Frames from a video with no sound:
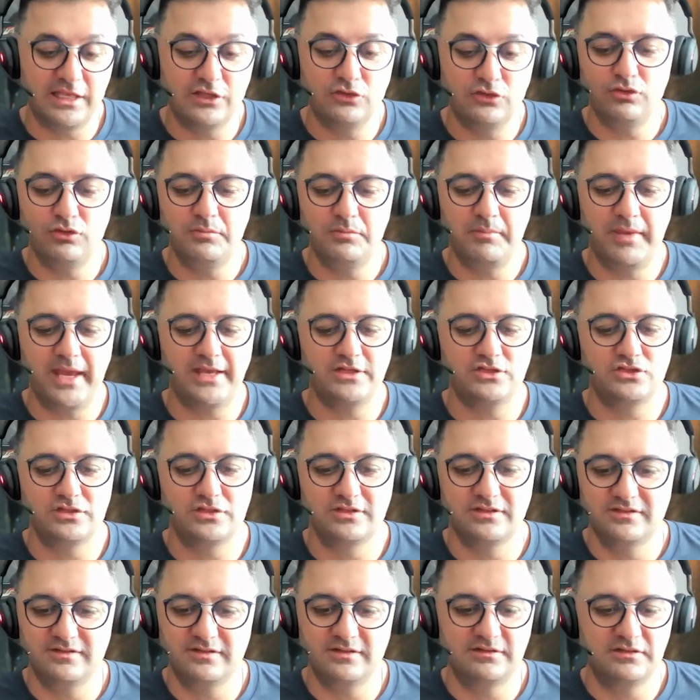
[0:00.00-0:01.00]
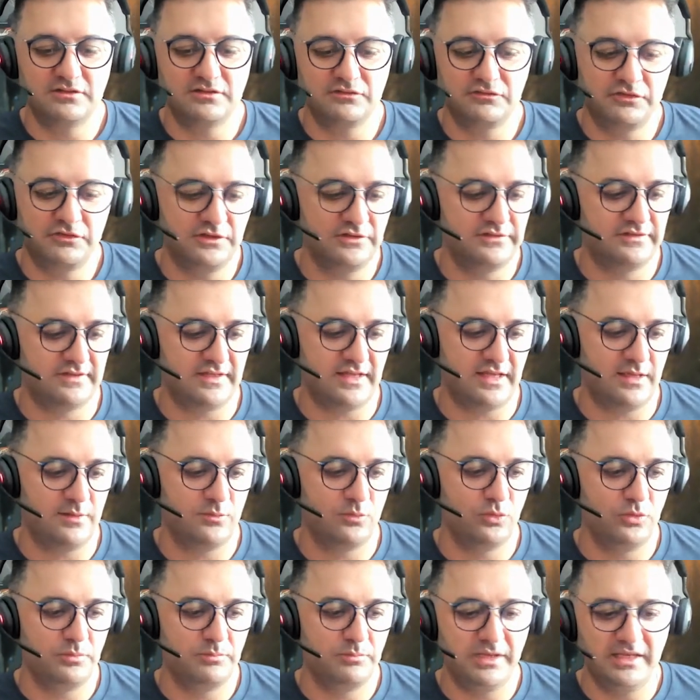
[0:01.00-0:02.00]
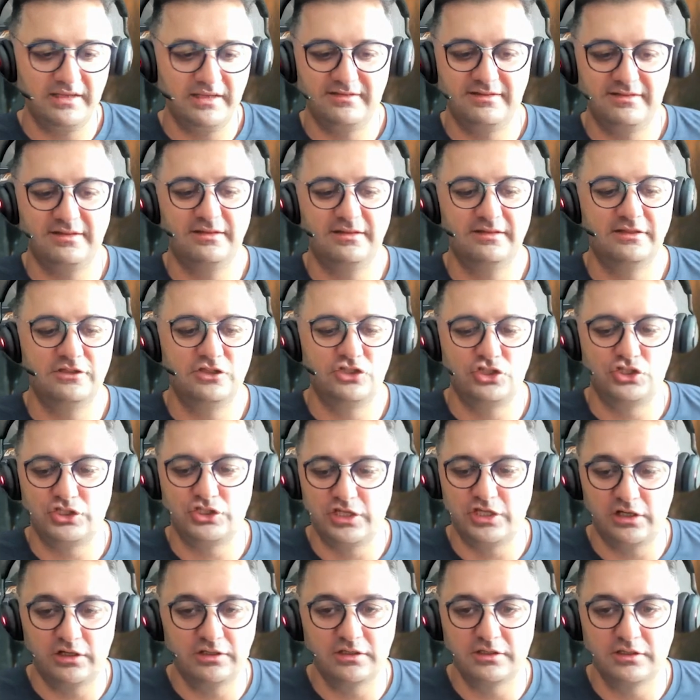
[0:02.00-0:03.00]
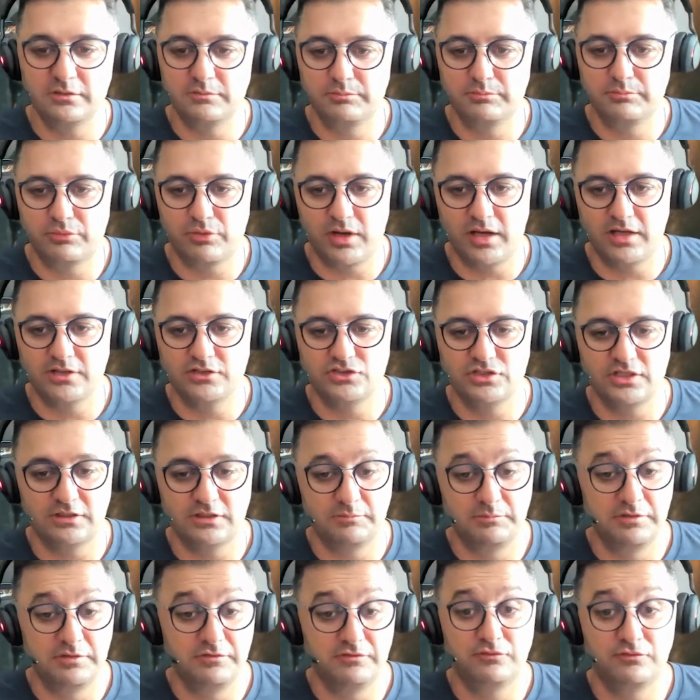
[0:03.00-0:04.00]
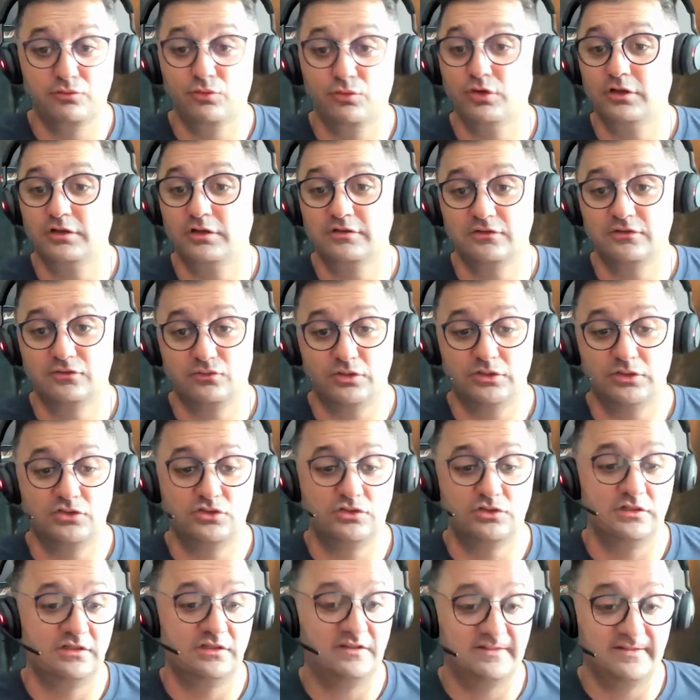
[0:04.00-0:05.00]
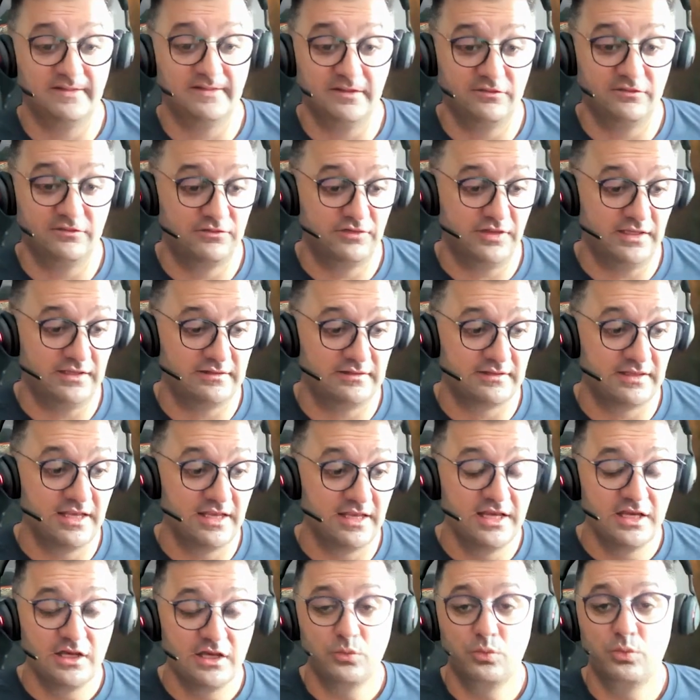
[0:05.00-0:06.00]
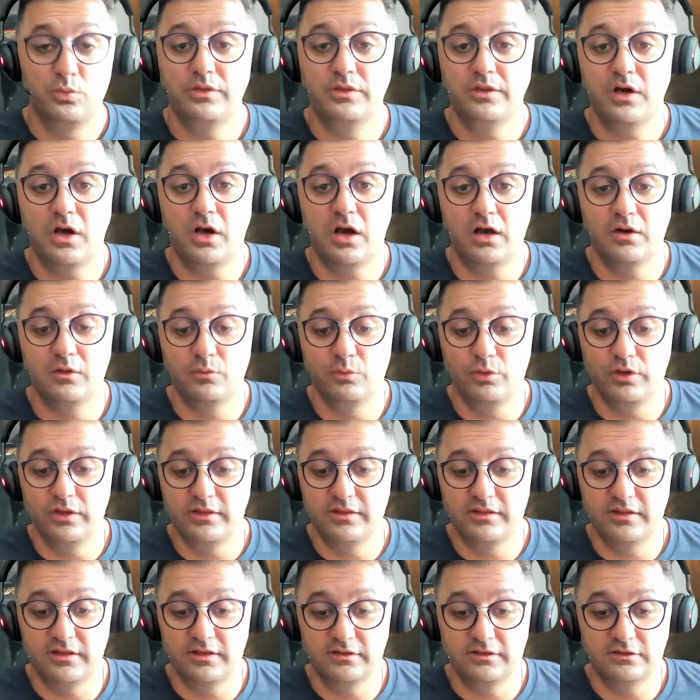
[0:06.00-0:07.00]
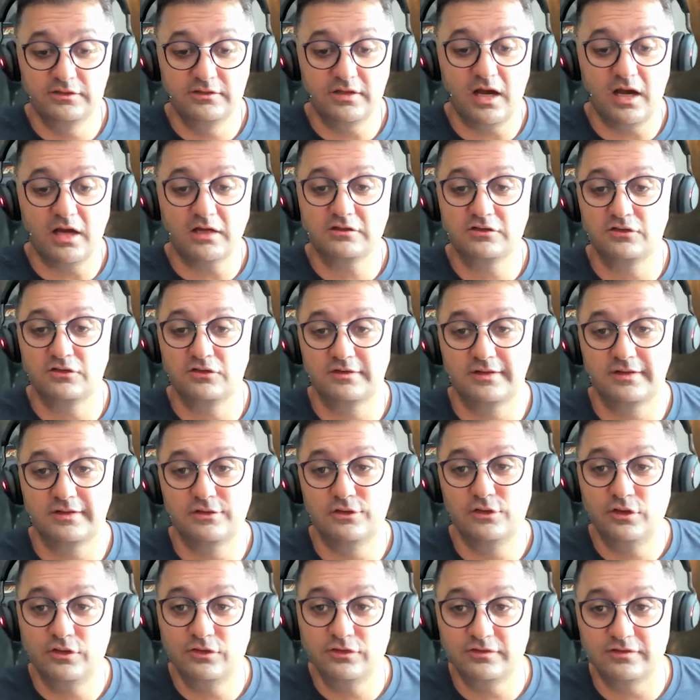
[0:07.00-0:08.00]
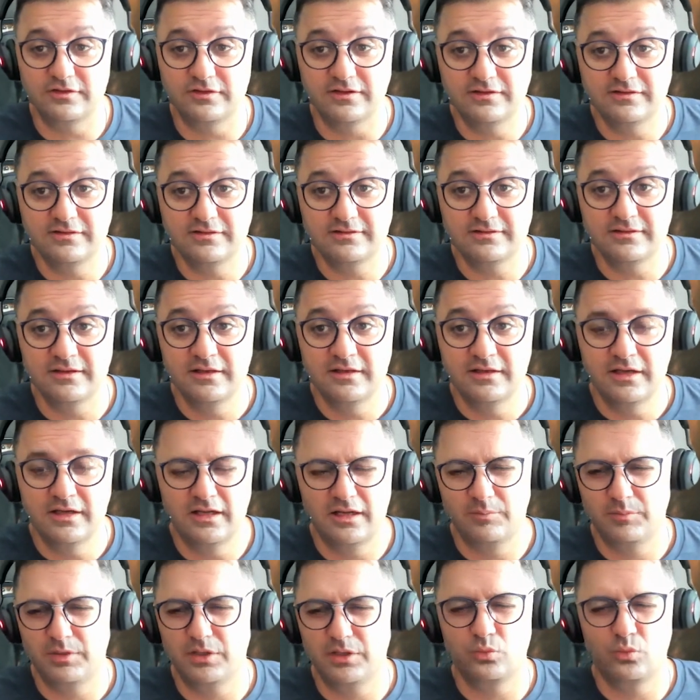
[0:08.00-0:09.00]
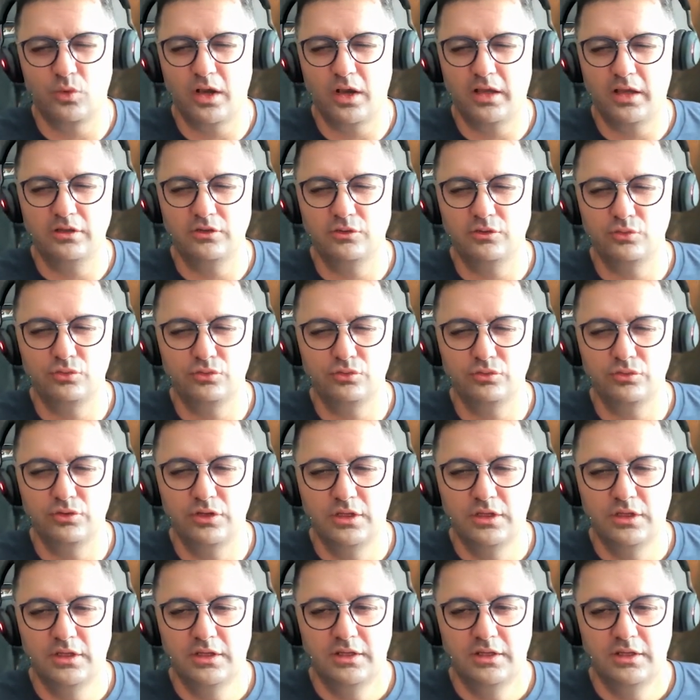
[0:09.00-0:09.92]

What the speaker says: you imagine, this is the first time we basically shared the project before construction design phase with the doctors and nurses. And I'm like, why you